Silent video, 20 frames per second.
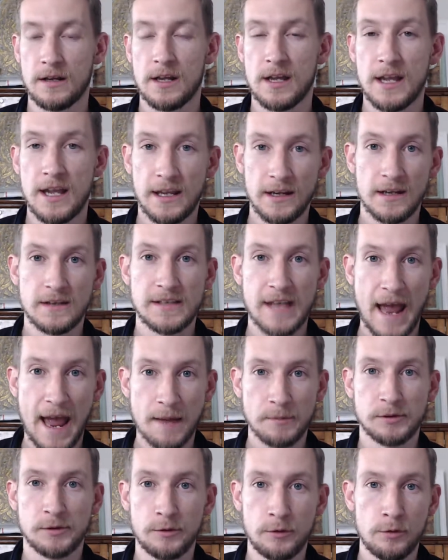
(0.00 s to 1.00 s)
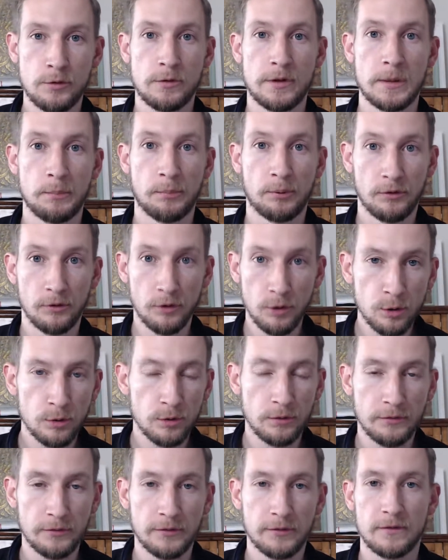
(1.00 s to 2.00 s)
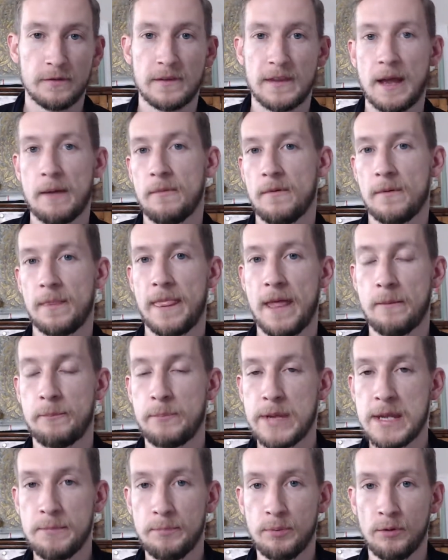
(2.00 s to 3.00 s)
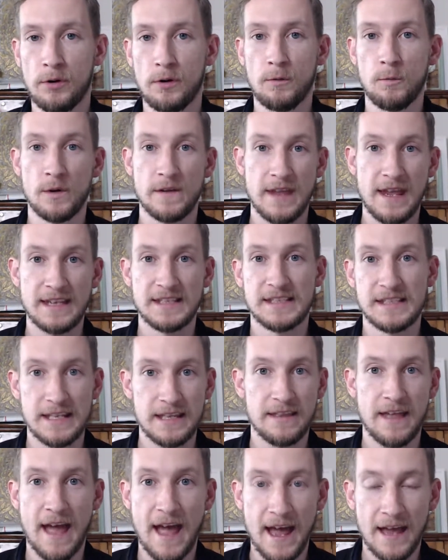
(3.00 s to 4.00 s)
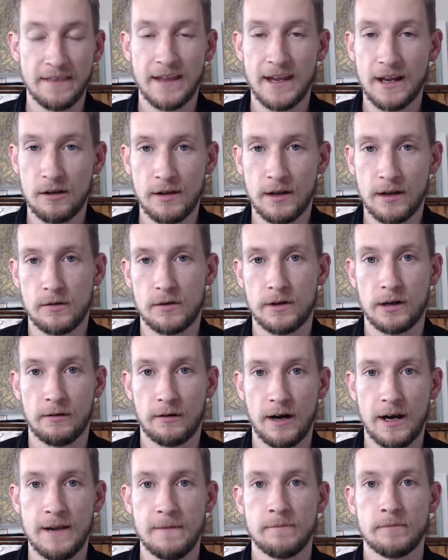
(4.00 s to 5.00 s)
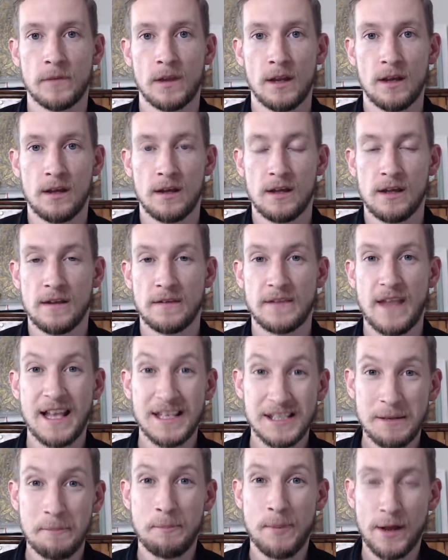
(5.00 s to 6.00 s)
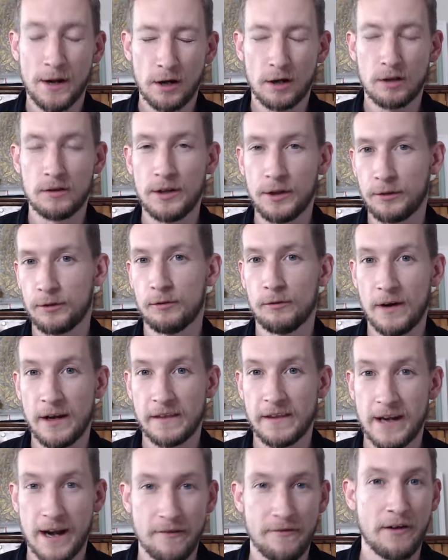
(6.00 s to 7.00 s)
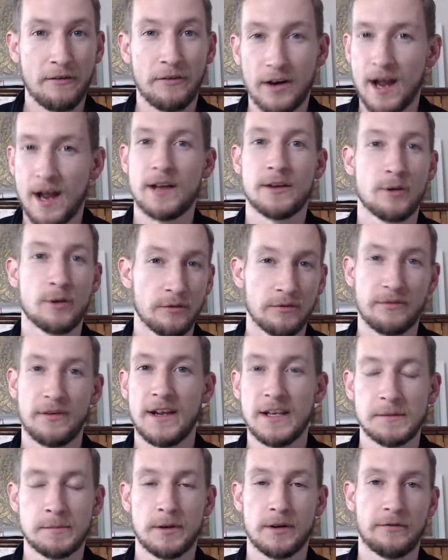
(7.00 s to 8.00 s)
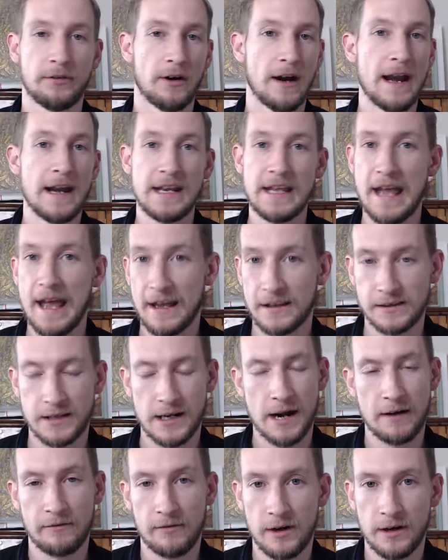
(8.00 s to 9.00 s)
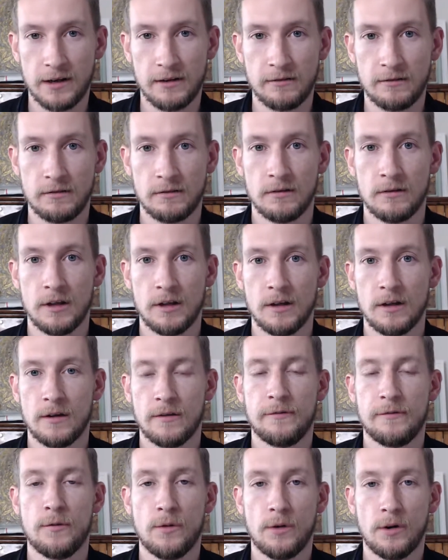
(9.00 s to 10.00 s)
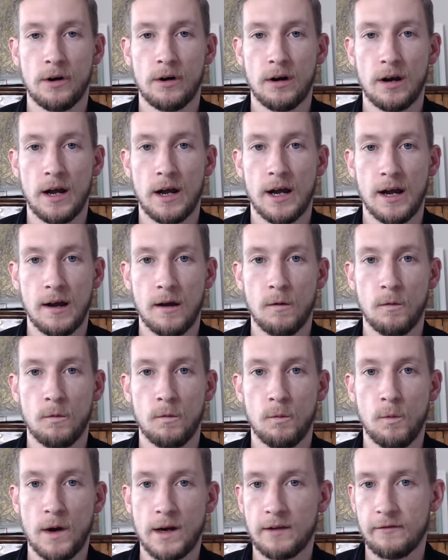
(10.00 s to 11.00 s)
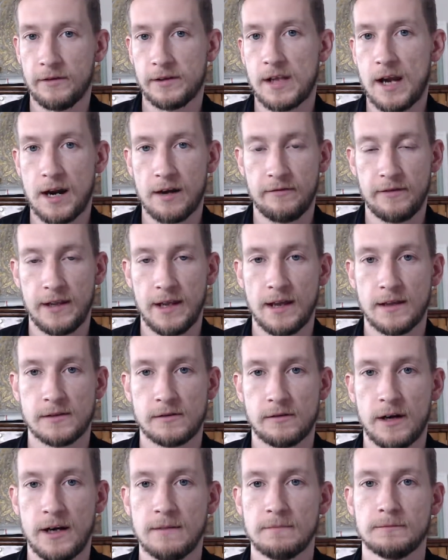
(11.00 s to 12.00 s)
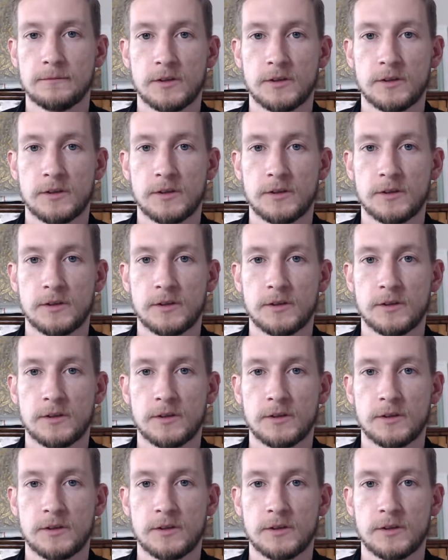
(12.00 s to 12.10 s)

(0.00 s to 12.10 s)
It is absolutely proof that people, when they see the ad, they click on it, right? That's a better click-through rate than I've ever gotten on Facebook for any ads that I've run in for wedding photography ads, right?